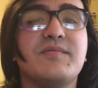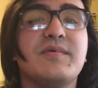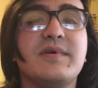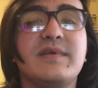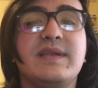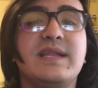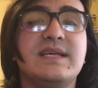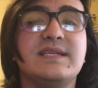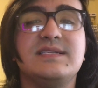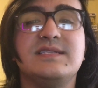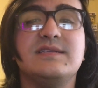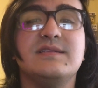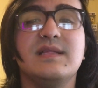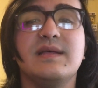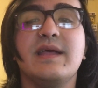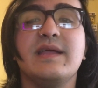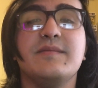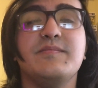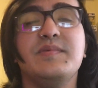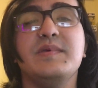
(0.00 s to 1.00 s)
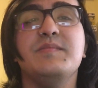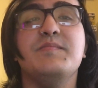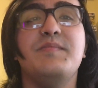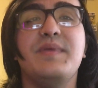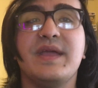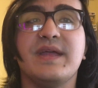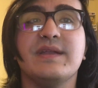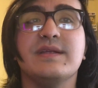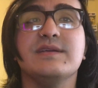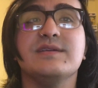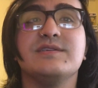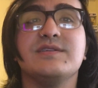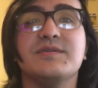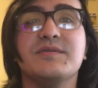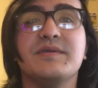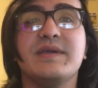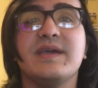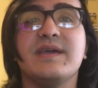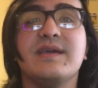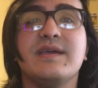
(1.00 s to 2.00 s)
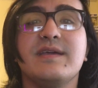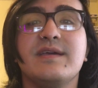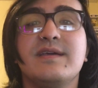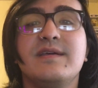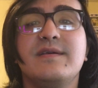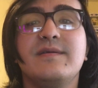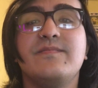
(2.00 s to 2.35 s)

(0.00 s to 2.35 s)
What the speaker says: word needs to, like, be banished, okay?